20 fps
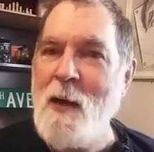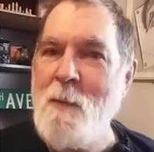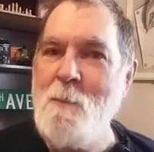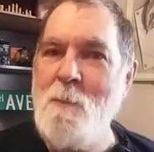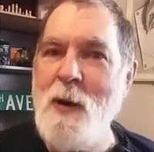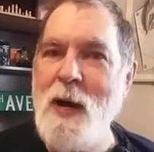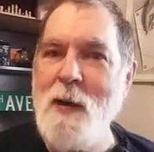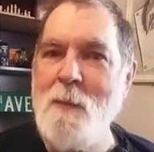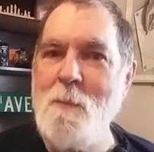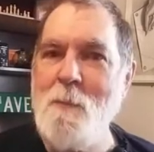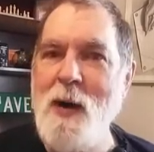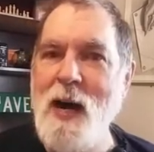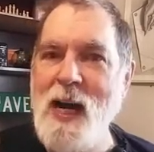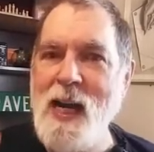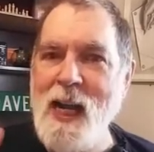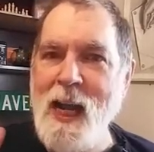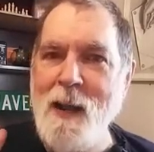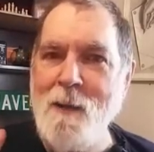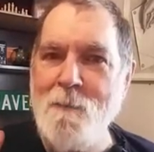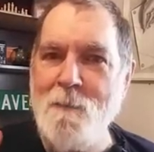but by
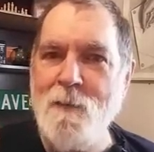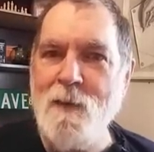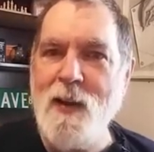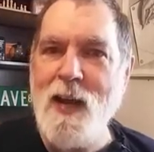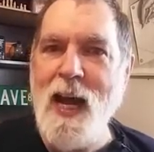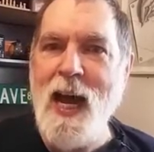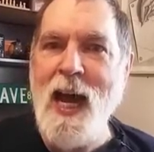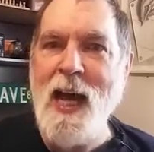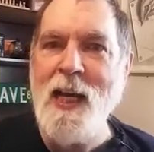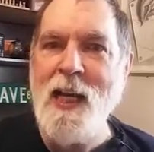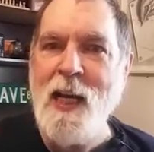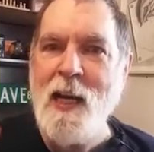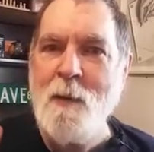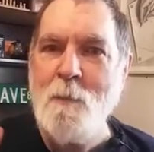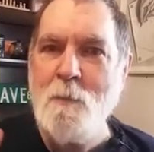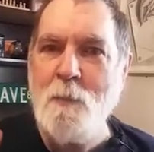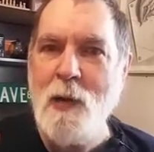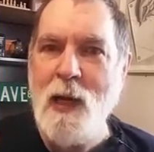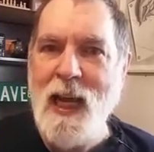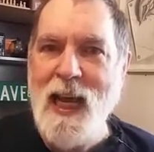a flat
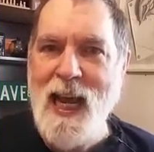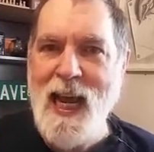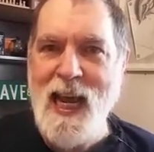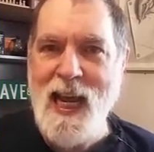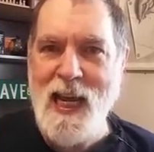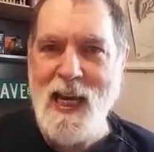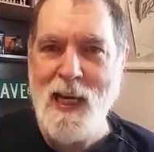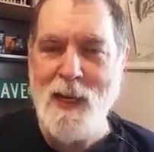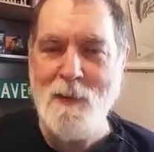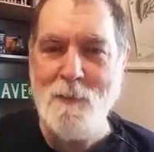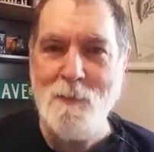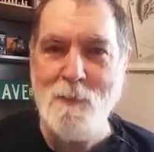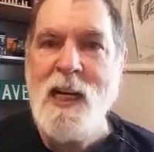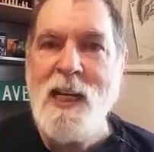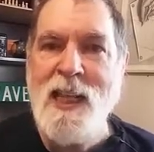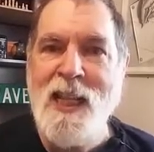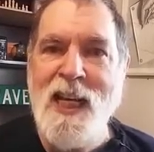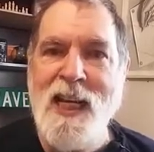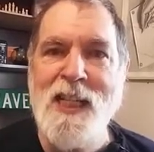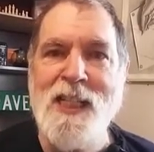plane.
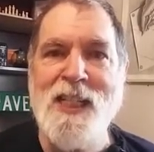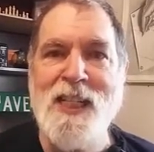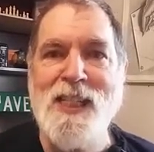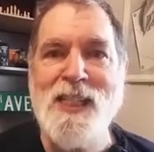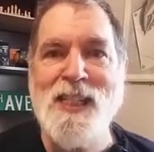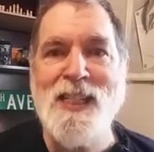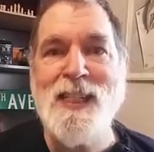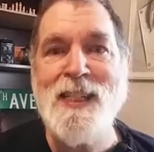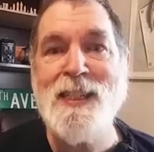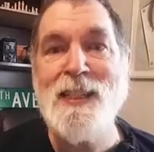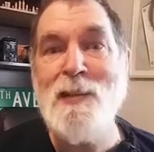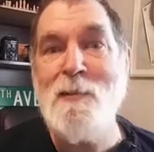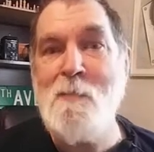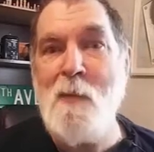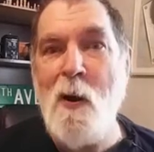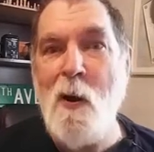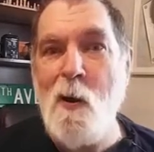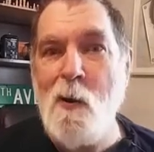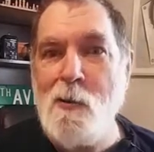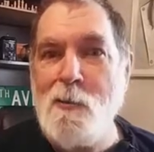This system
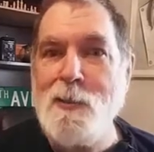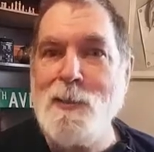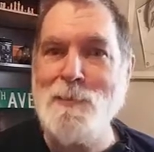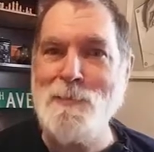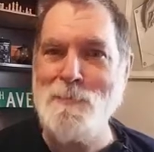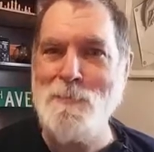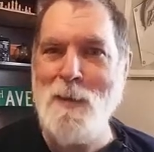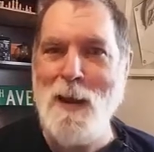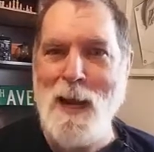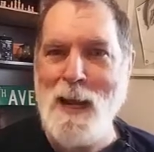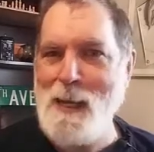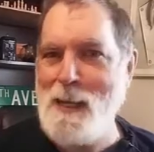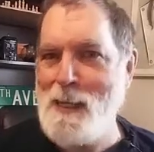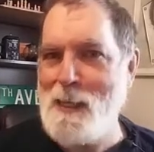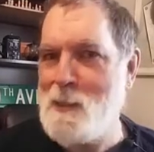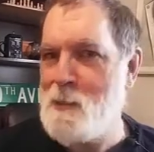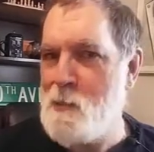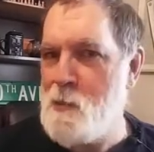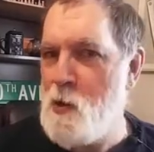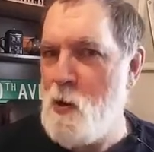also
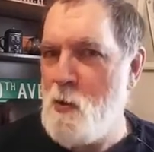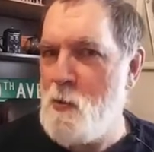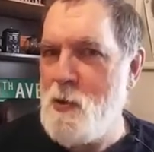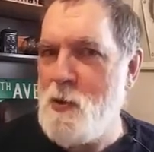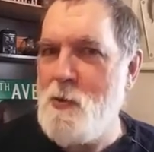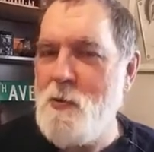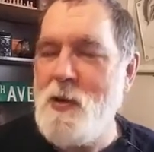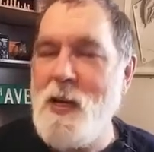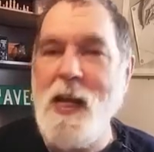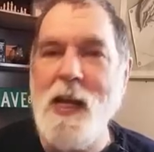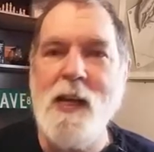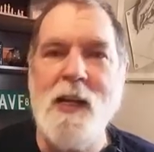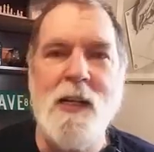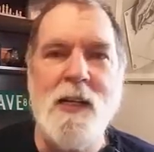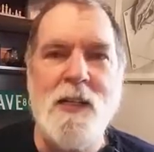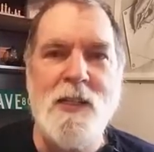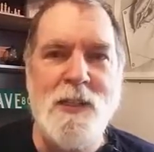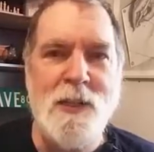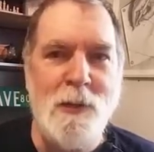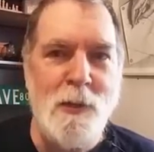has no unique
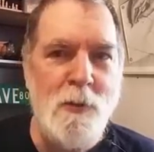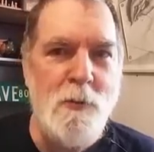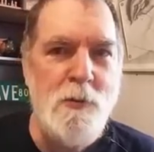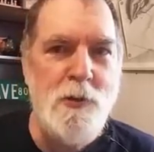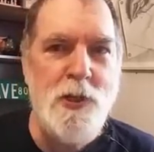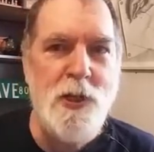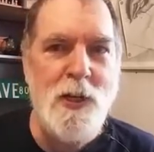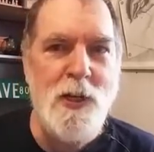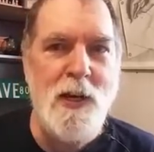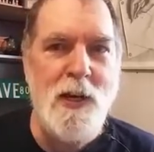solution.